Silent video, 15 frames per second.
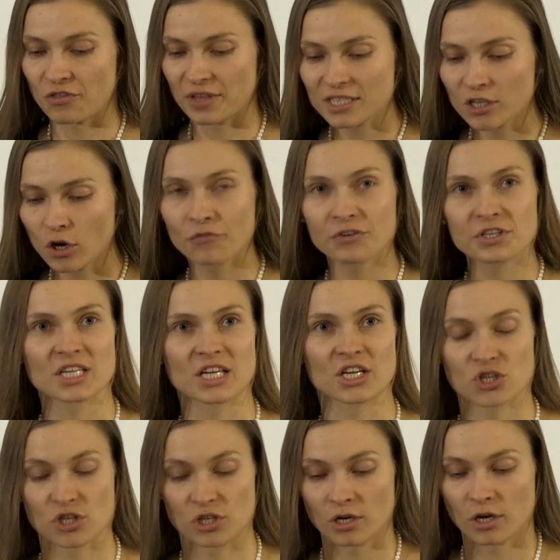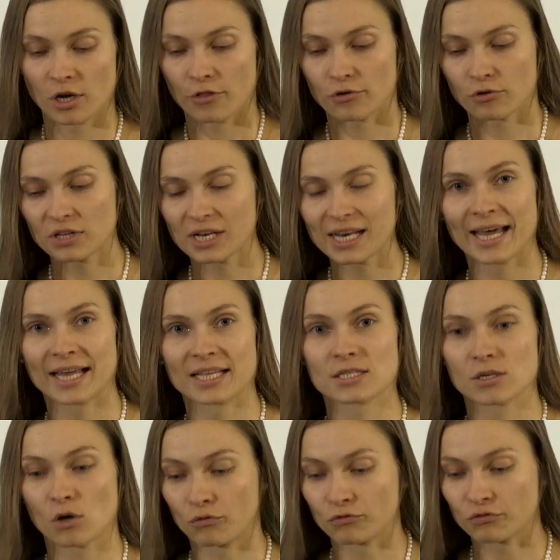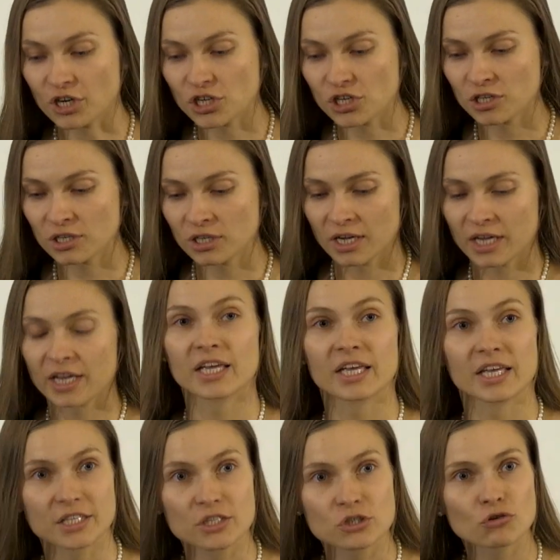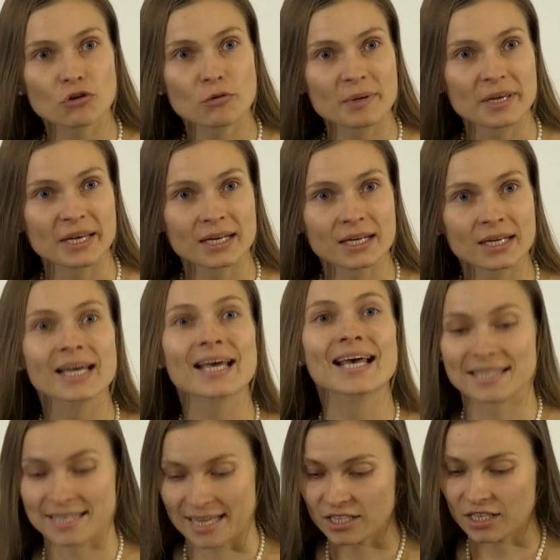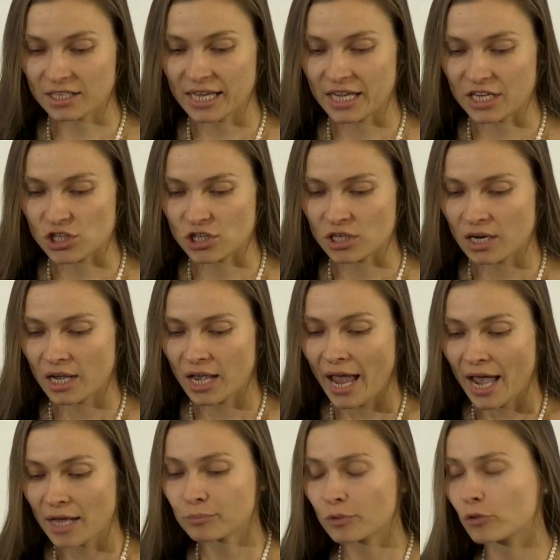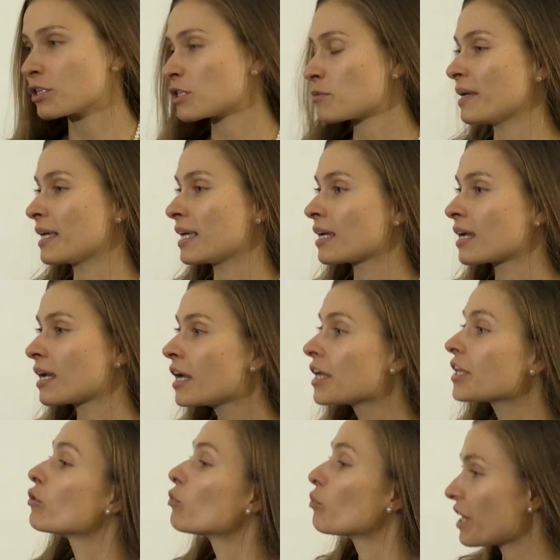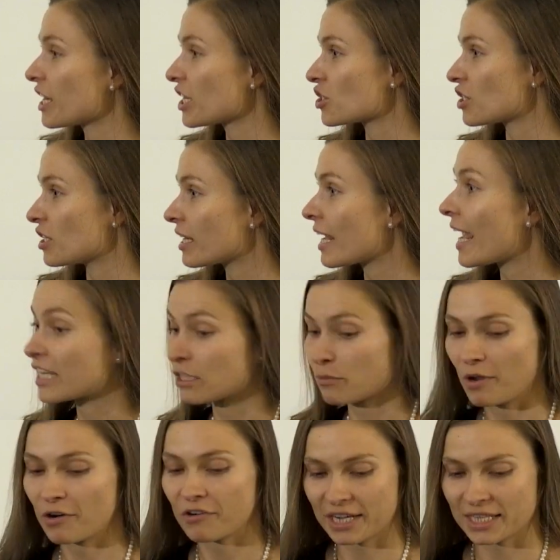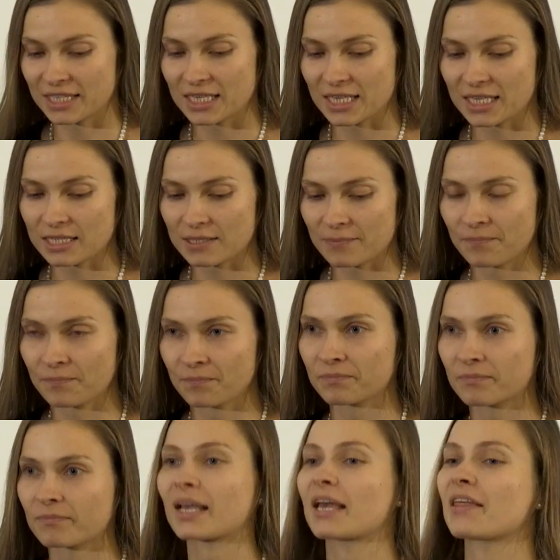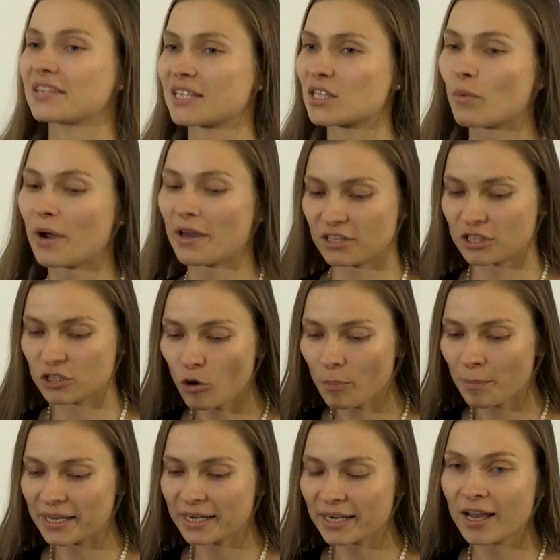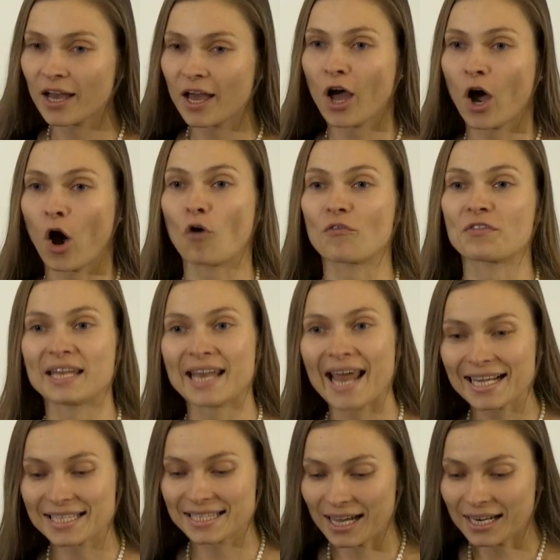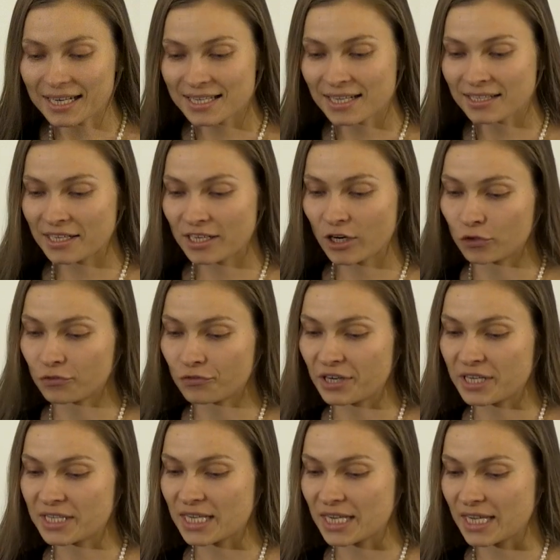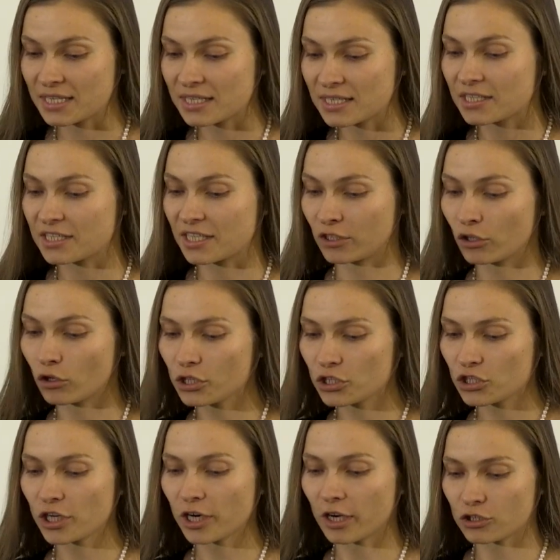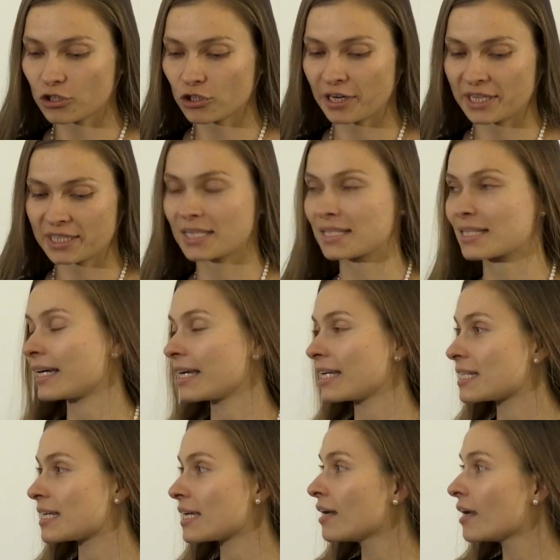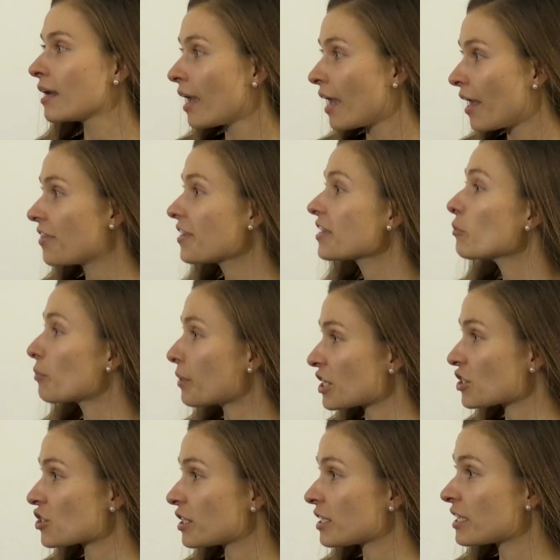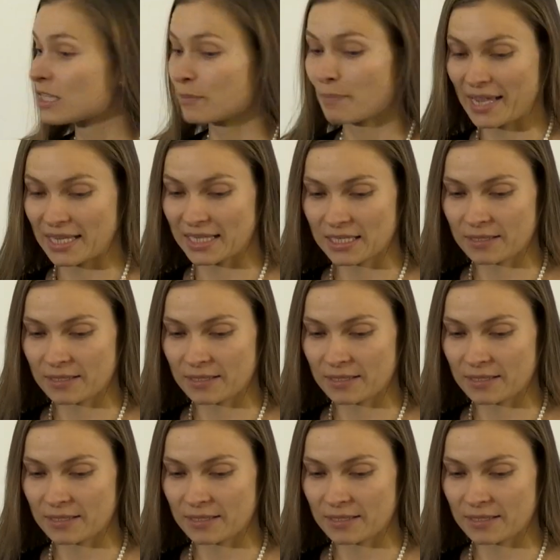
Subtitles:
conversation through the lens of Russian, East European, Central Asian, and broader speaking, Eurasian experiences. This is why the topic of the next Aleksanteri Conference is Technology, Culture and Society in the Eurasian Space.